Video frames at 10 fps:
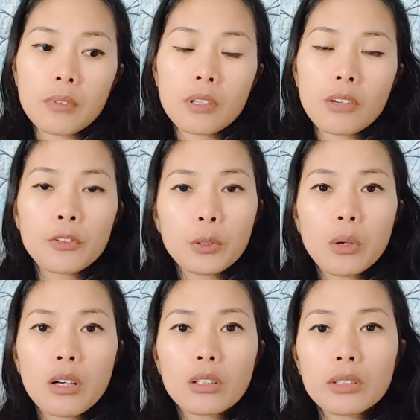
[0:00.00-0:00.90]
If you
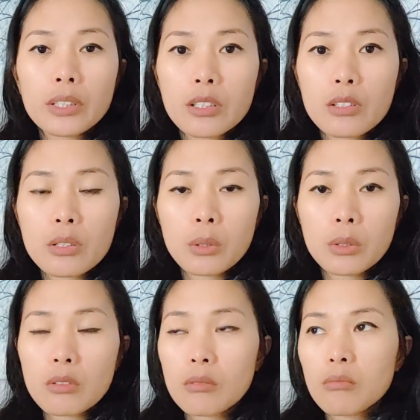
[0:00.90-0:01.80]
are going to
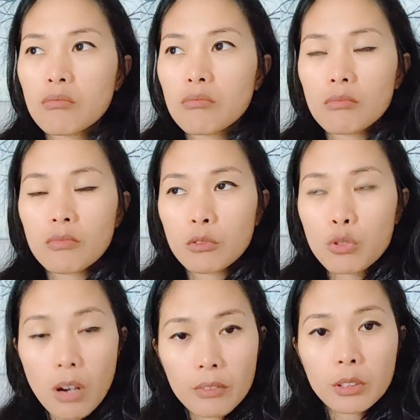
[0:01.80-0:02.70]

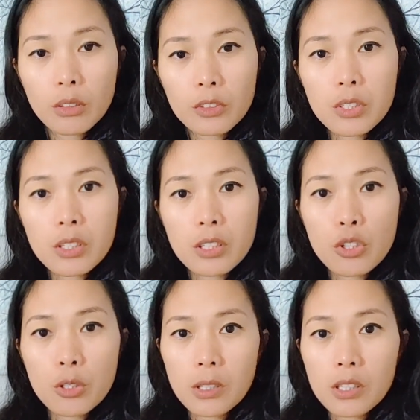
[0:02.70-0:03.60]
travel overseas
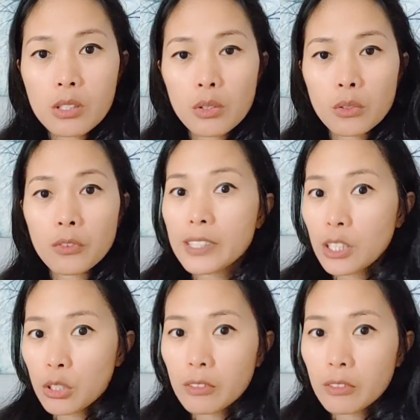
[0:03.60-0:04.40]
just to visit your